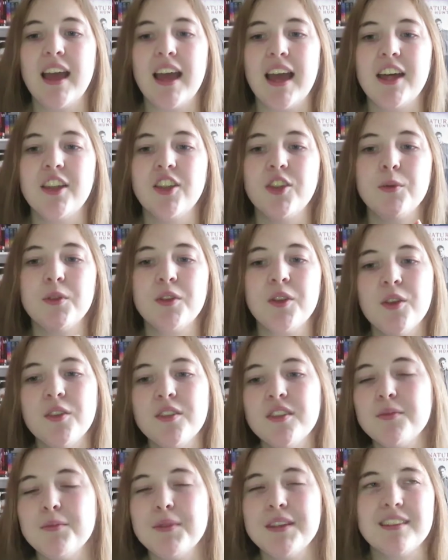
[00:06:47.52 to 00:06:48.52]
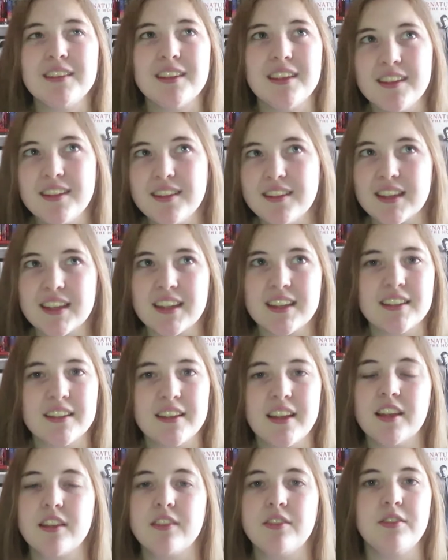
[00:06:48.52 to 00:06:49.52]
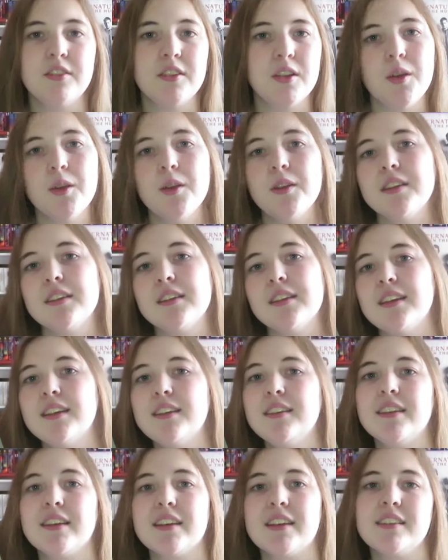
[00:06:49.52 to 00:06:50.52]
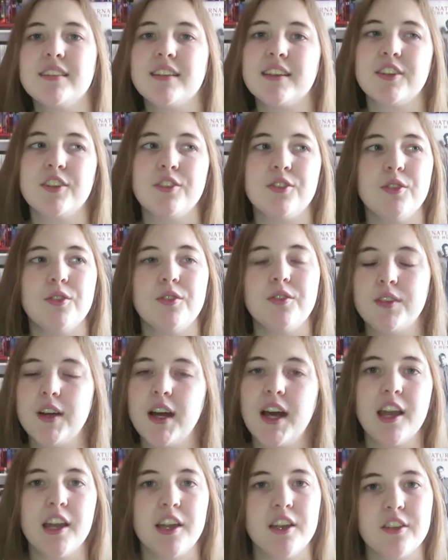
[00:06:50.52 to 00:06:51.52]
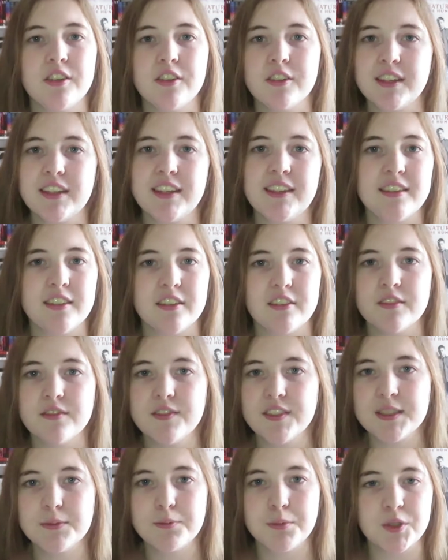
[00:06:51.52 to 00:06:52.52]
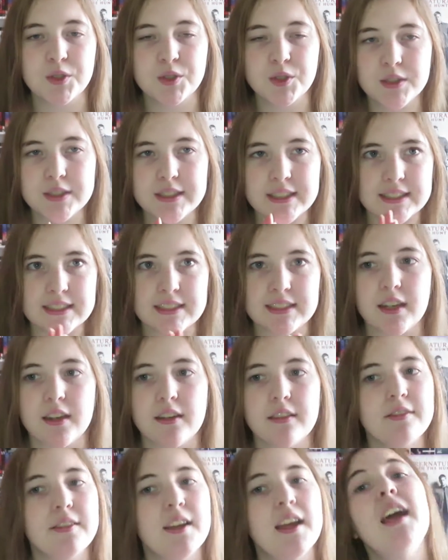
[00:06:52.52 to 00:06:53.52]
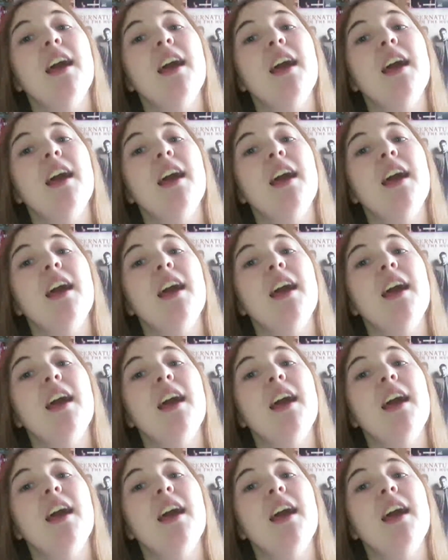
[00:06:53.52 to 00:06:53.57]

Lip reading: And so he goes and he meets kids that can like float and kids that can like control fire and kids that are invisible and all this stuff.